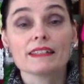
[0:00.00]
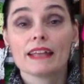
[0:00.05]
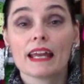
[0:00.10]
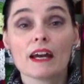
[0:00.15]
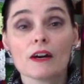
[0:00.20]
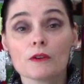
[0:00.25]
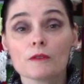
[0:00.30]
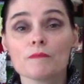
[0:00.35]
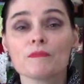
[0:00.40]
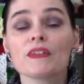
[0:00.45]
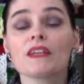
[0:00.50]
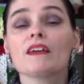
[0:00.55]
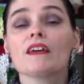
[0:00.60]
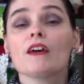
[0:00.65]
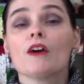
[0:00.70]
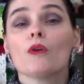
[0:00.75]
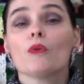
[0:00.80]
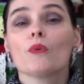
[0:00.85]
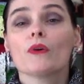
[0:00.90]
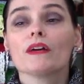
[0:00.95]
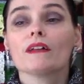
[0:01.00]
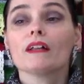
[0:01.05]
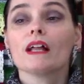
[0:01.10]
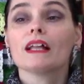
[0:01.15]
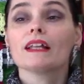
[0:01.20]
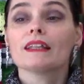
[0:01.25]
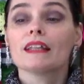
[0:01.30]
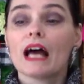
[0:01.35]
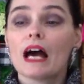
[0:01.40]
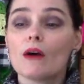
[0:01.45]
it down will
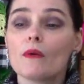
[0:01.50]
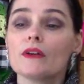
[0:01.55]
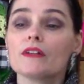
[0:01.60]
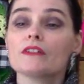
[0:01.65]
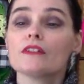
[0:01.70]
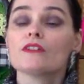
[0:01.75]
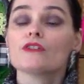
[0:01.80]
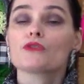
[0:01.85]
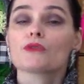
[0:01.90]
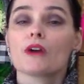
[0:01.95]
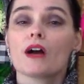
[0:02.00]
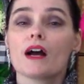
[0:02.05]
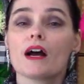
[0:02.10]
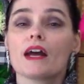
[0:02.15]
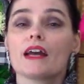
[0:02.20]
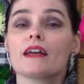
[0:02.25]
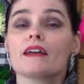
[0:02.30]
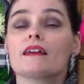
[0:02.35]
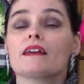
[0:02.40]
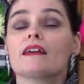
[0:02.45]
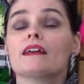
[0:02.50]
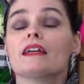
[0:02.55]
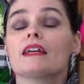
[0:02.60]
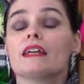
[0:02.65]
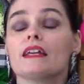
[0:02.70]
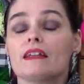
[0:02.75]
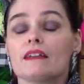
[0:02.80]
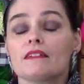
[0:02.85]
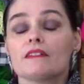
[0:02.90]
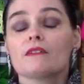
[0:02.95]
allow it to dry
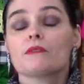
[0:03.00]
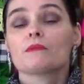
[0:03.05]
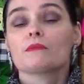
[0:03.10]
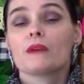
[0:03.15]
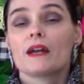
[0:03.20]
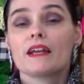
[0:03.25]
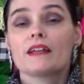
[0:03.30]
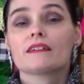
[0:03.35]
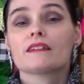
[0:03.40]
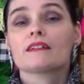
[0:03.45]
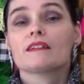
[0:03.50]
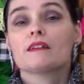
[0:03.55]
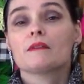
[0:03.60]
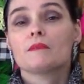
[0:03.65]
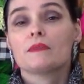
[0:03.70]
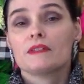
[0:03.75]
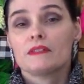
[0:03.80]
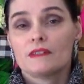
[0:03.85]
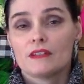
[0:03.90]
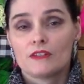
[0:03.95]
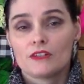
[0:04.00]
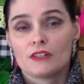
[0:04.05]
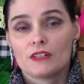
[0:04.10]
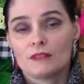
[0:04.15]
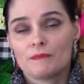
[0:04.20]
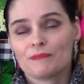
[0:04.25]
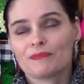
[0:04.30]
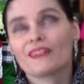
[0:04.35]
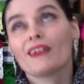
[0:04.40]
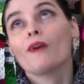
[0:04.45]
in the right
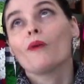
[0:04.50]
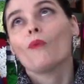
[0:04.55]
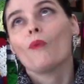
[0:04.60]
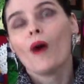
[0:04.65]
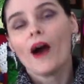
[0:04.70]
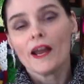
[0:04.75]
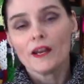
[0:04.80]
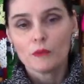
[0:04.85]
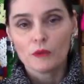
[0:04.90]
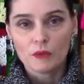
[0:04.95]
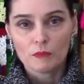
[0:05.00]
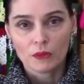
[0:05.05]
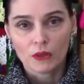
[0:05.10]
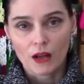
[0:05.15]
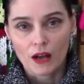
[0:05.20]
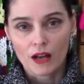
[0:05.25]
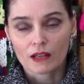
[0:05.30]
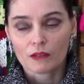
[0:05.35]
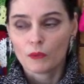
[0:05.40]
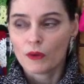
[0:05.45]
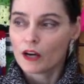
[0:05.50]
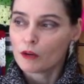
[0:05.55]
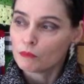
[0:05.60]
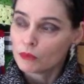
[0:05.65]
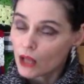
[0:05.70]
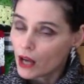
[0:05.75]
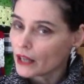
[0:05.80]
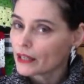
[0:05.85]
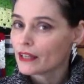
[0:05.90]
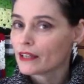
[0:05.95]
position. Why do we block? Well,
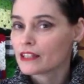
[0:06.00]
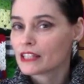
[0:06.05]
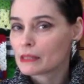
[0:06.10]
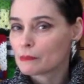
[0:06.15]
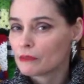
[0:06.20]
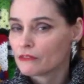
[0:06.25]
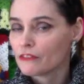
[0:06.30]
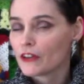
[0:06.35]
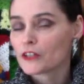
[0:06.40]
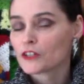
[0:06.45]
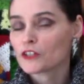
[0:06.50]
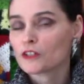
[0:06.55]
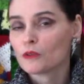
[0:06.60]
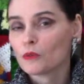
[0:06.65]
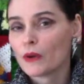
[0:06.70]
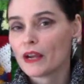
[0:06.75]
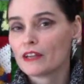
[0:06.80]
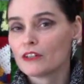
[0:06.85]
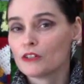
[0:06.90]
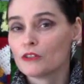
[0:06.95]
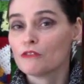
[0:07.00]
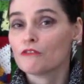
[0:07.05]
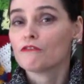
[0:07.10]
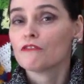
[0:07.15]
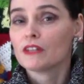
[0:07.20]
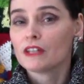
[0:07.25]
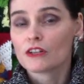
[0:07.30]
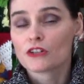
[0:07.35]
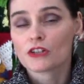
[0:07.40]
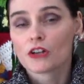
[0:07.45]
blocking is the professional way to
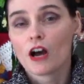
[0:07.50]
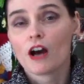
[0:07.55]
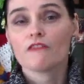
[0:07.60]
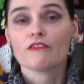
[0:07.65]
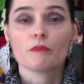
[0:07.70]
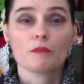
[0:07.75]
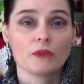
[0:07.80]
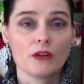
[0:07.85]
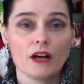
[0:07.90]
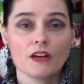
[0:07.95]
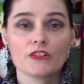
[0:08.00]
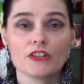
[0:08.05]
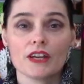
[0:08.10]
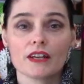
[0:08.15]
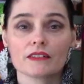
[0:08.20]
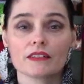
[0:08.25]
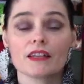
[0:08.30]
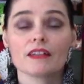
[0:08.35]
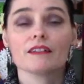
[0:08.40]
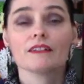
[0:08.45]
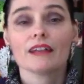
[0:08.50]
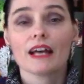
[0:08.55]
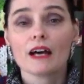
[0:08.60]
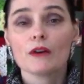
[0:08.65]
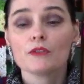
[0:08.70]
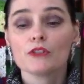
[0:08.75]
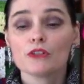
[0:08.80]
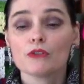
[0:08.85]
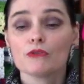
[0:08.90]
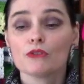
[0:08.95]
finish off a project. It
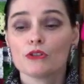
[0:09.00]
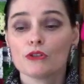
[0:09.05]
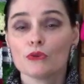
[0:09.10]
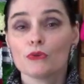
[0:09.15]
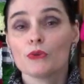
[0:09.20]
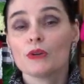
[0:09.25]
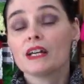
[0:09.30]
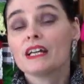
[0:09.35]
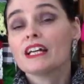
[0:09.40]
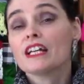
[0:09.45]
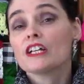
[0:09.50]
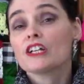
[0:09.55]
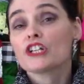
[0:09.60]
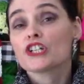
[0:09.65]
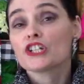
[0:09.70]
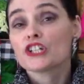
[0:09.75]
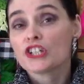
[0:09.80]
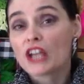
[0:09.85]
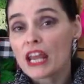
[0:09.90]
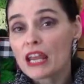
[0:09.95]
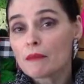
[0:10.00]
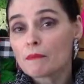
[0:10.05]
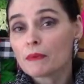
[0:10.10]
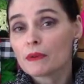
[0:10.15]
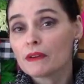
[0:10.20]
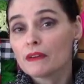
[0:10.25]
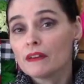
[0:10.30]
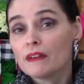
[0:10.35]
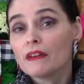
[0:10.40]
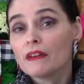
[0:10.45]
allows you to shape
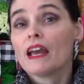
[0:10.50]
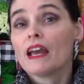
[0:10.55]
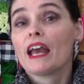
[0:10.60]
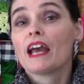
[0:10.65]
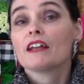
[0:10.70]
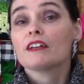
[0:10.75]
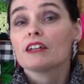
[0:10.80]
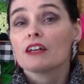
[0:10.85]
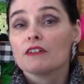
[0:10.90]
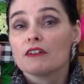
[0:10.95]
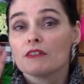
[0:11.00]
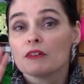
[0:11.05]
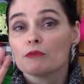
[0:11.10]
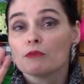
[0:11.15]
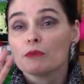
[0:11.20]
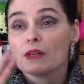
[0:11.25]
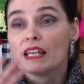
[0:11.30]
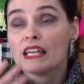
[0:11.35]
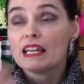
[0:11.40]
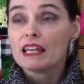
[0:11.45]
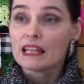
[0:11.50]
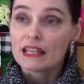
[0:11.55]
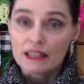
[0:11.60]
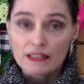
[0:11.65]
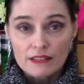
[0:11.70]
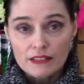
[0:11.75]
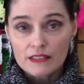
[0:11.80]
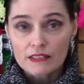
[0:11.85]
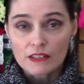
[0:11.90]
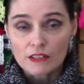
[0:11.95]
and
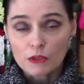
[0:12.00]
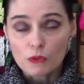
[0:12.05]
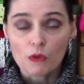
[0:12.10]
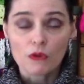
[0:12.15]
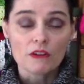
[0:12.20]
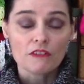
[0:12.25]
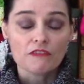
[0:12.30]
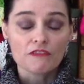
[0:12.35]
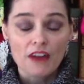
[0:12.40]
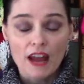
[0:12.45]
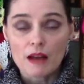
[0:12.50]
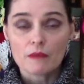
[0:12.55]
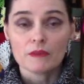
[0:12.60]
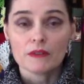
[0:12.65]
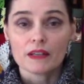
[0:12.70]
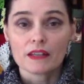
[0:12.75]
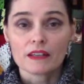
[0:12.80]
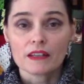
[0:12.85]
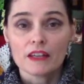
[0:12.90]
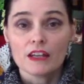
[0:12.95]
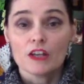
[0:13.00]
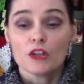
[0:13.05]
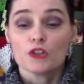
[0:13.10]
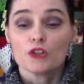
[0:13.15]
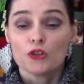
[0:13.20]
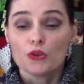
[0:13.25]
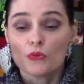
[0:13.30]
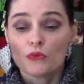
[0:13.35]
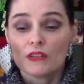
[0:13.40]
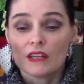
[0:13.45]
ease your fabric
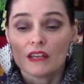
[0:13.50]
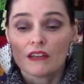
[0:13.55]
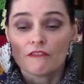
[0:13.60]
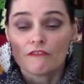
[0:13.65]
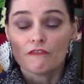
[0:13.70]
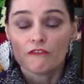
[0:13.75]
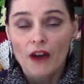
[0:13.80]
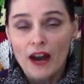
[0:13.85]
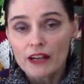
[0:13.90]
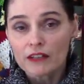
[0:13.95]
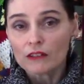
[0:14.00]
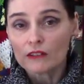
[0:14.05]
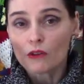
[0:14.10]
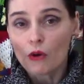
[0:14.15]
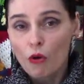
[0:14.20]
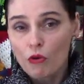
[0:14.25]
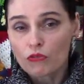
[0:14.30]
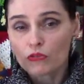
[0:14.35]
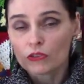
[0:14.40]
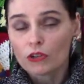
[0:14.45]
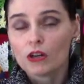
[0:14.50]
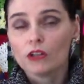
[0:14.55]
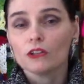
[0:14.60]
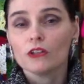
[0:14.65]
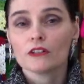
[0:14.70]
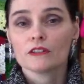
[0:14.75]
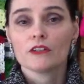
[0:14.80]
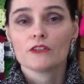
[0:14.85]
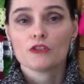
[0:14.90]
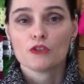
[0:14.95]
to the final overall
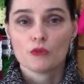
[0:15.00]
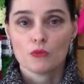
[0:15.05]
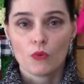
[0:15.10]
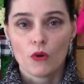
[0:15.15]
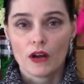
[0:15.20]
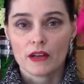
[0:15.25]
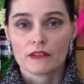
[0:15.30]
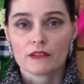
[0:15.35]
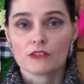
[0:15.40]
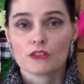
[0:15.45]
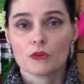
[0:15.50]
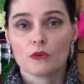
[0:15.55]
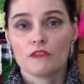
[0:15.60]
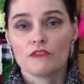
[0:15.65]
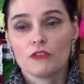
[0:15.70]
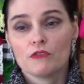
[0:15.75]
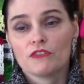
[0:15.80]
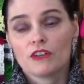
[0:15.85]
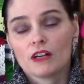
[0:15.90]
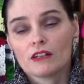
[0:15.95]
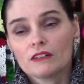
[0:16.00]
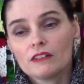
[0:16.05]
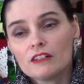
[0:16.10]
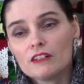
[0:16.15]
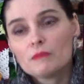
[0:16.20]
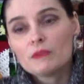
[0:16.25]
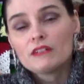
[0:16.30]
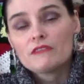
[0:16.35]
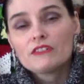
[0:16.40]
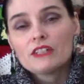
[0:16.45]
look that you want. So if you've got a
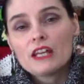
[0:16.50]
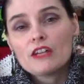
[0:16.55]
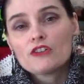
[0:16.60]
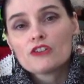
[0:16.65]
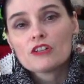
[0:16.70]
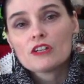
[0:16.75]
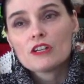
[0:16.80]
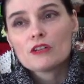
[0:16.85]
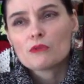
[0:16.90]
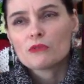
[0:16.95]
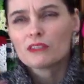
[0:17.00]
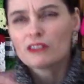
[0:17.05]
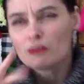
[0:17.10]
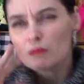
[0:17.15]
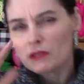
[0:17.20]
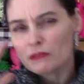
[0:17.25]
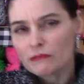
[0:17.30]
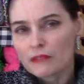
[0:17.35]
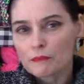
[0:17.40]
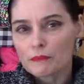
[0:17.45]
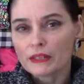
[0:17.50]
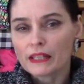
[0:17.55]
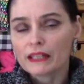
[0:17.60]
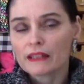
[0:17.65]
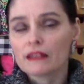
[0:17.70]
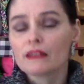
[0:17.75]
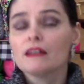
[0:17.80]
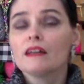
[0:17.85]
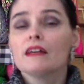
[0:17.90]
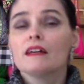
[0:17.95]
little bit of tension or a little bit of
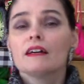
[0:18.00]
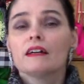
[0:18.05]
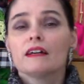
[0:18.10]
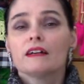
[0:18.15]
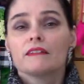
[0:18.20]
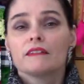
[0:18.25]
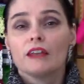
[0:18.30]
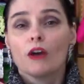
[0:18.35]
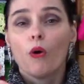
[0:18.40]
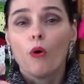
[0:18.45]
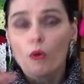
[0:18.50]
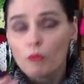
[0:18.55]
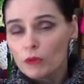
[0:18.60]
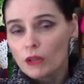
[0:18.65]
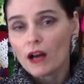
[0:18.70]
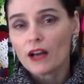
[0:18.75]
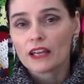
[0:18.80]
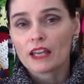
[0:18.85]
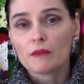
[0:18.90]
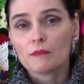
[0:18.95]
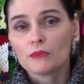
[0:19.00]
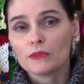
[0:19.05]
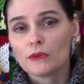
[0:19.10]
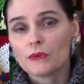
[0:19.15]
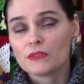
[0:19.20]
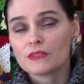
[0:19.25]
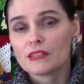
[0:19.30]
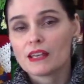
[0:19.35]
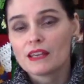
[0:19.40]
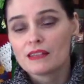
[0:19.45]
rippling, the whole blocking
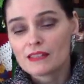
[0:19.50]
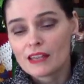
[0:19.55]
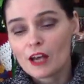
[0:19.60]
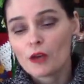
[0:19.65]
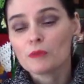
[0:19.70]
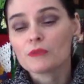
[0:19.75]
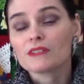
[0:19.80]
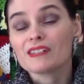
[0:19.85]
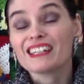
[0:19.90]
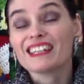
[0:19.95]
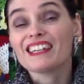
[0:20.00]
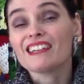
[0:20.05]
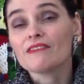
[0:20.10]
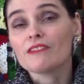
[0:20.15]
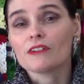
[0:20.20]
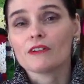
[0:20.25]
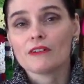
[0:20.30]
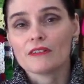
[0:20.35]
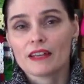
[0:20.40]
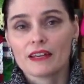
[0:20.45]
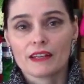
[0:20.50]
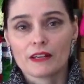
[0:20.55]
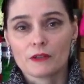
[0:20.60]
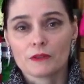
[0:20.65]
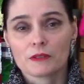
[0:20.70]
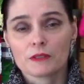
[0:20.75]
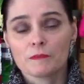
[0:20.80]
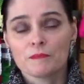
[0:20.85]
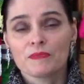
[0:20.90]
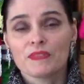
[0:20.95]
process helps to even all that
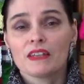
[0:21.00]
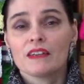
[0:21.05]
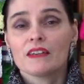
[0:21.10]
out.